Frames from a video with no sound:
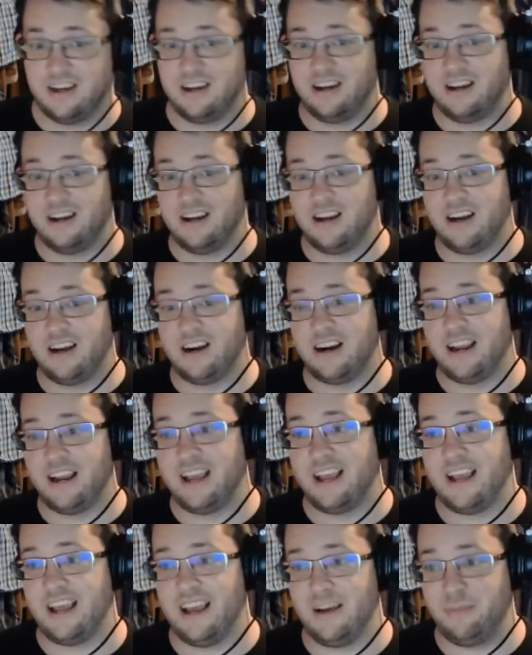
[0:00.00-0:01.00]
All right,
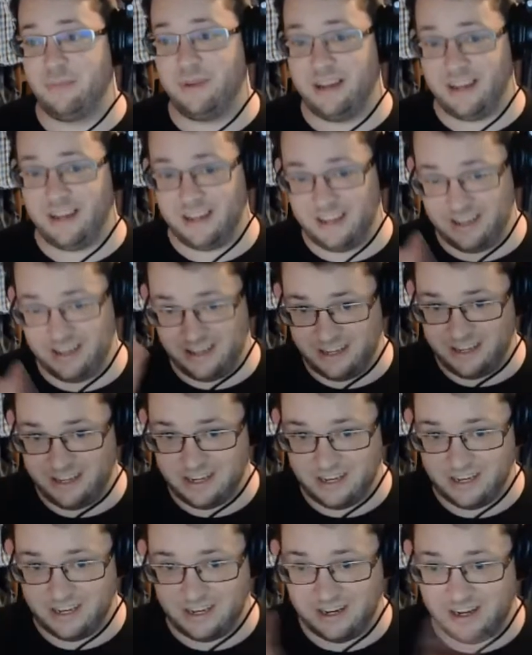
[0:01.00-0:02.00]
how about
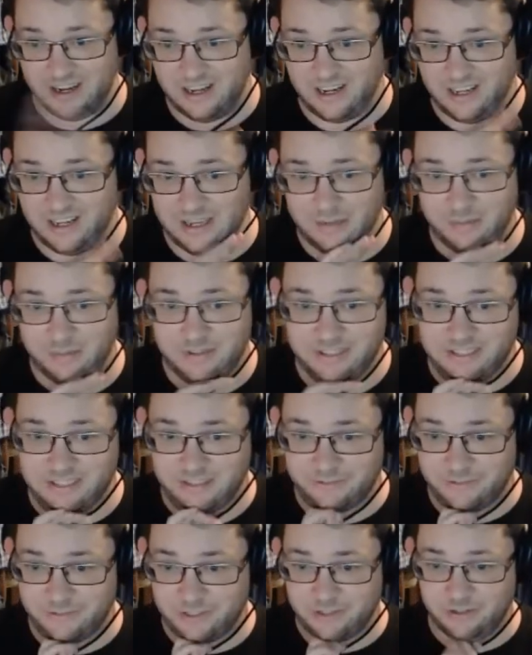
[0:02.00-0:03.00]
I'll up the
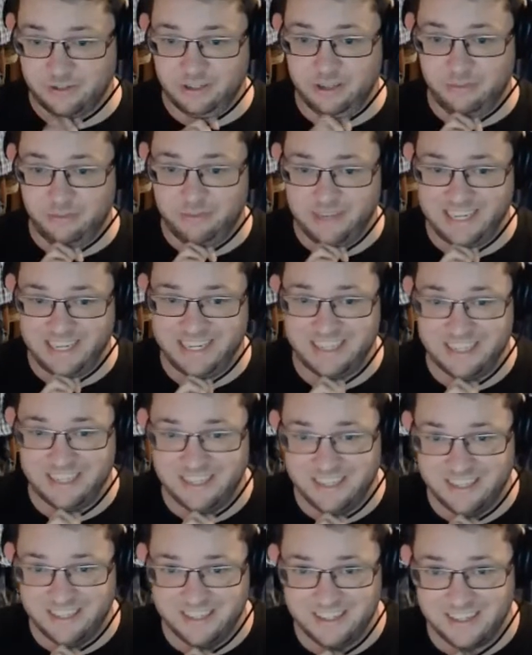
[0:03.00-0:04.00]
difficulty a bit.
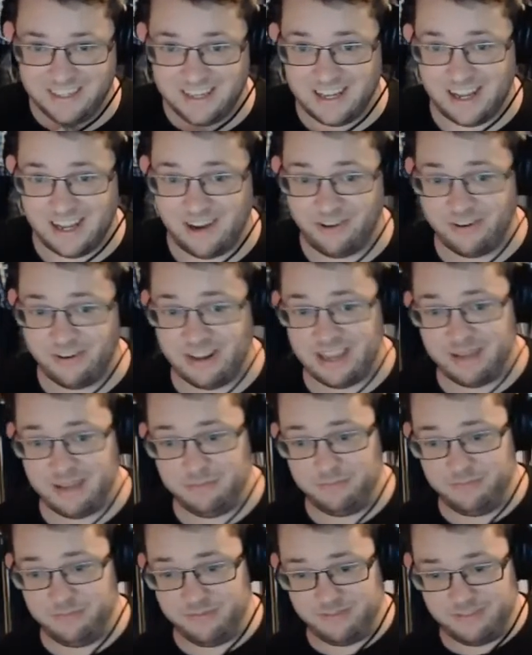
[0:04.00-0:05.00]
I'll
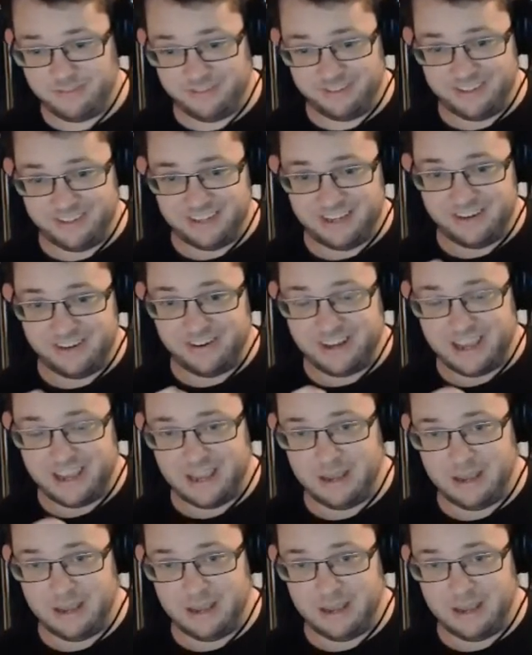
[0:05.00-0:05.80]
name